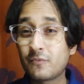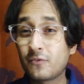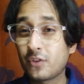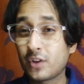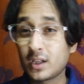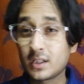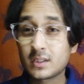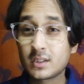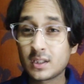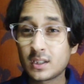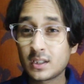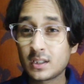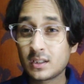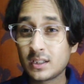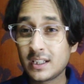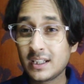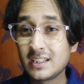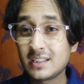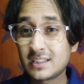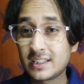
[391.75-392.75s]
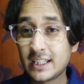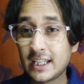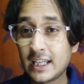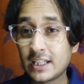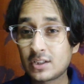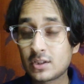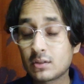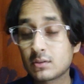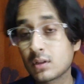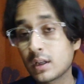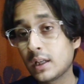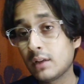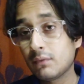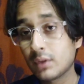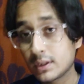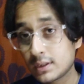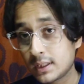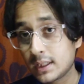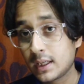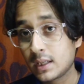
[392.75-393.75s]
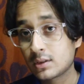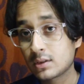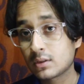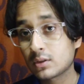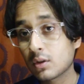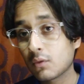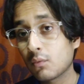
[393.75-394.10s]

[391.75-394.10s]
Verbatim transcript: further instigations or investigations